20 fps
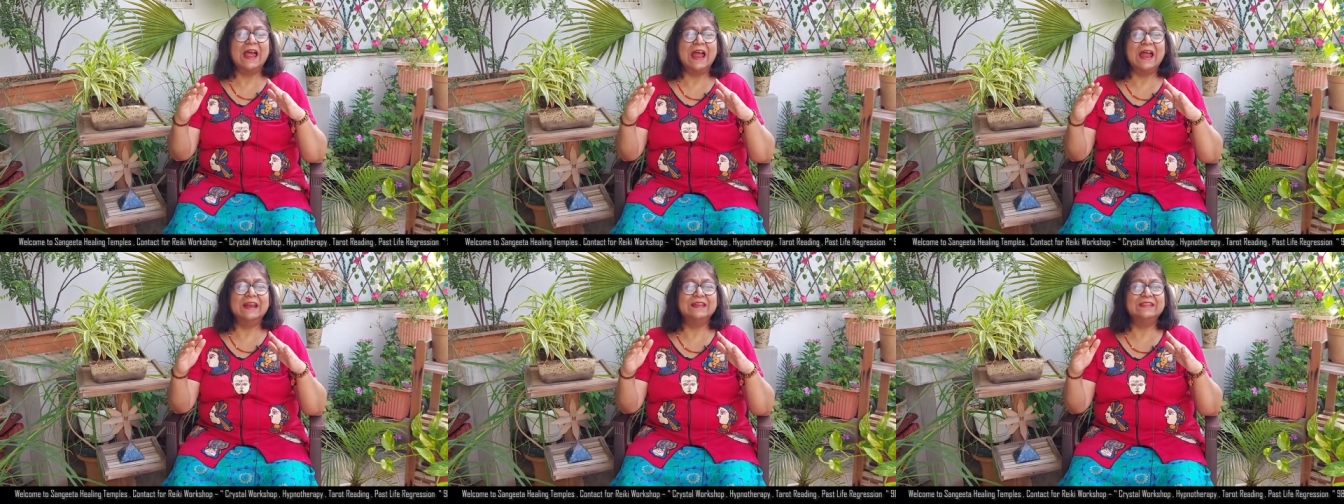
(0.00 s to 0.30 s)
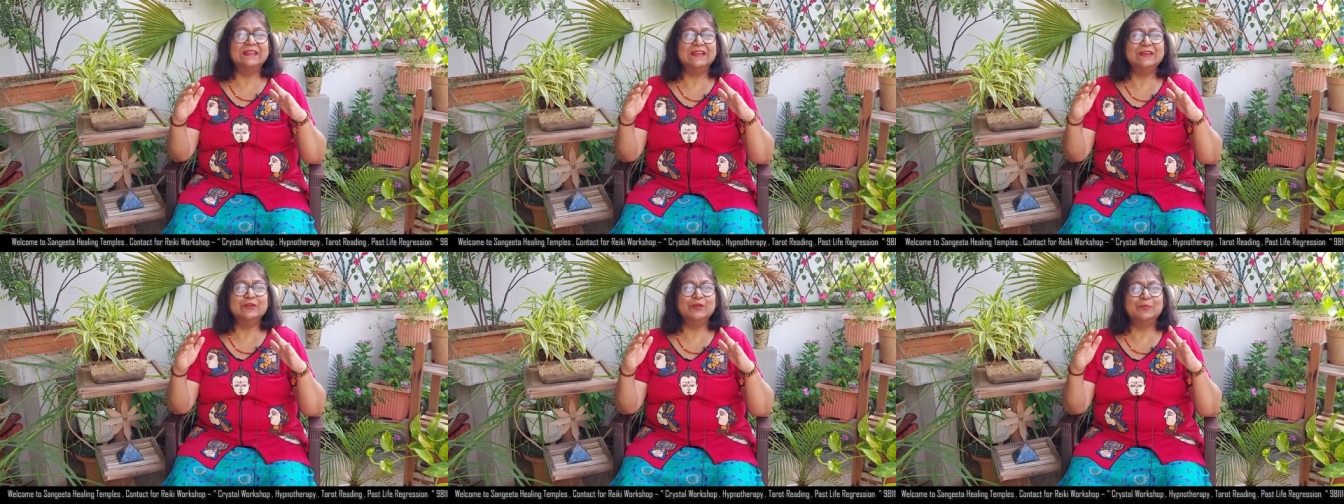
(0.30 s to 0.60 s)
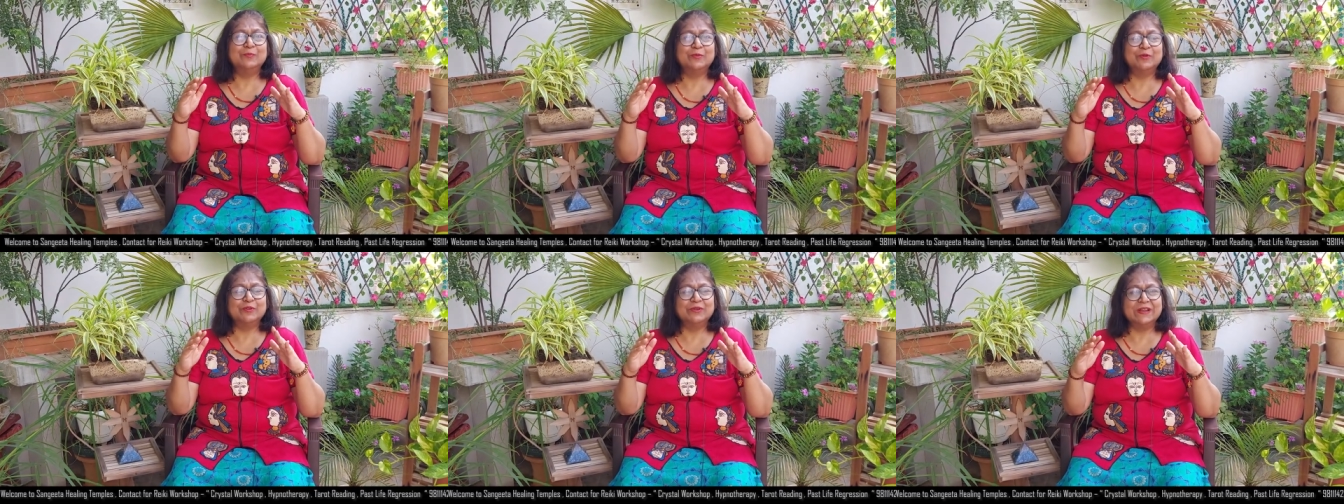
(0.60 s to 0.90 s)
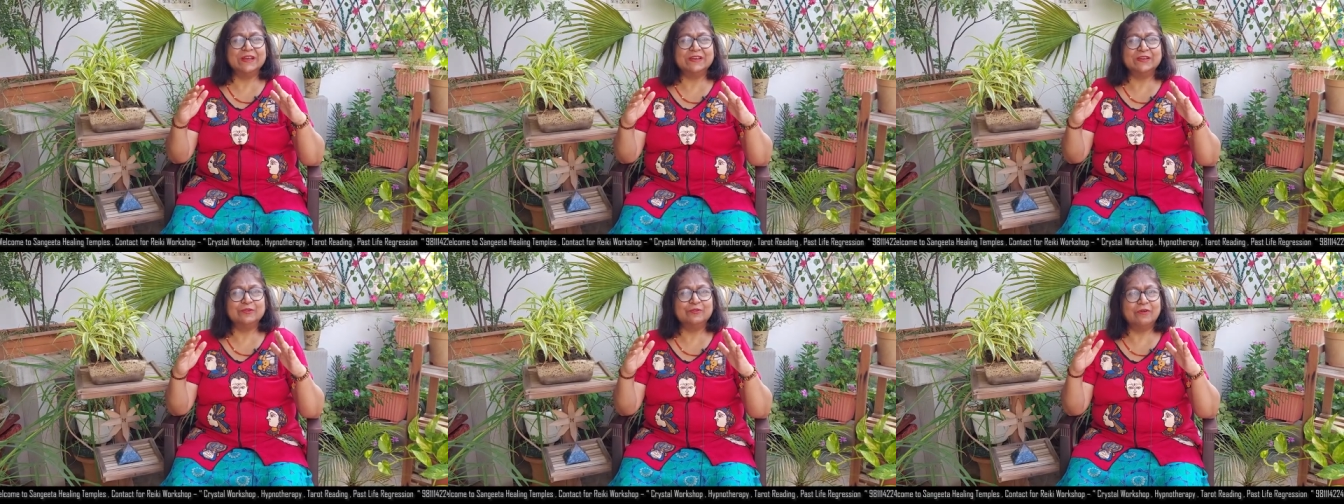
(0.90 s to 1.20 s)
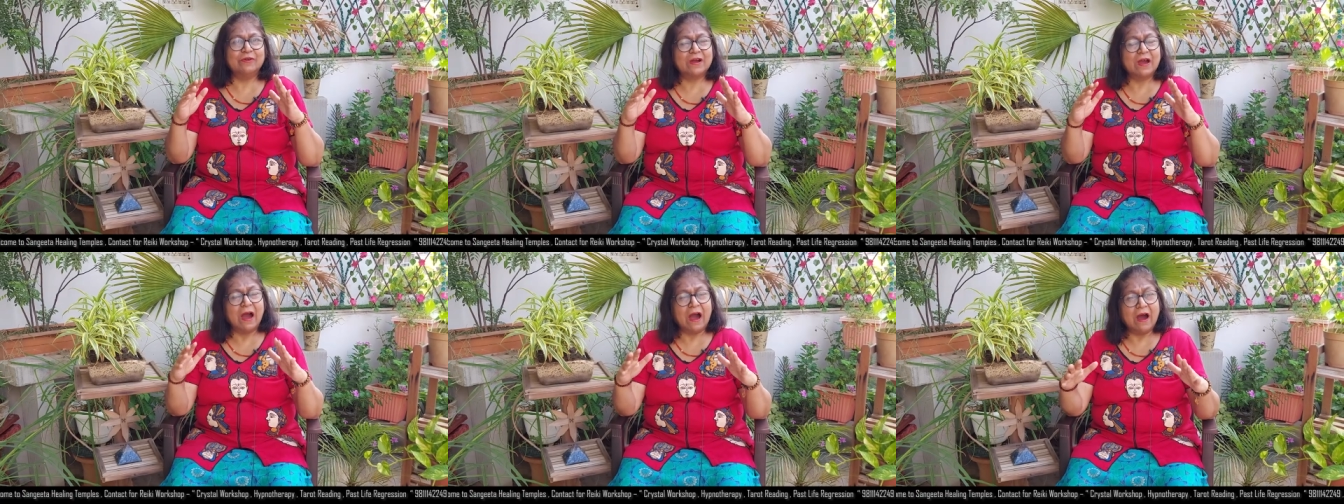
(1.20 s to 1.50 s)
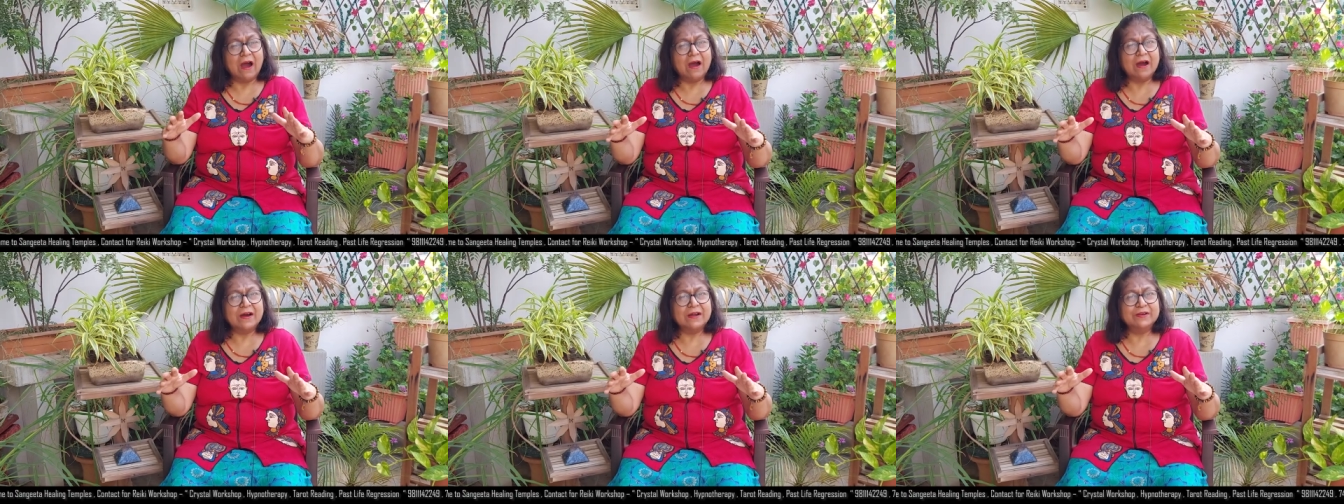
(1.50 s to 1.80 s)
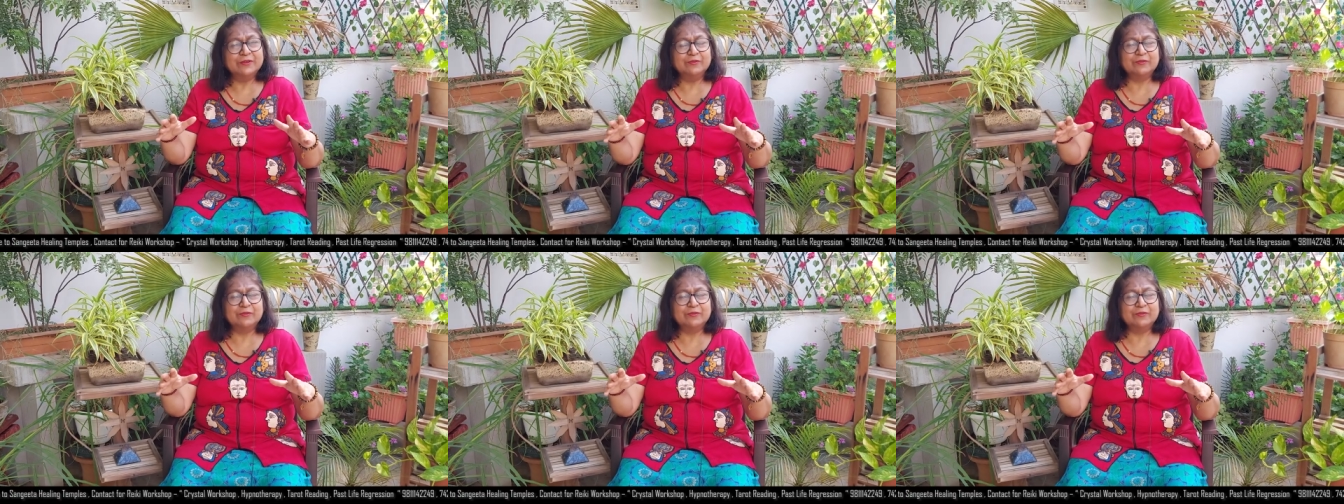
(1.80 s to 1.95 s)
and then you protect your car,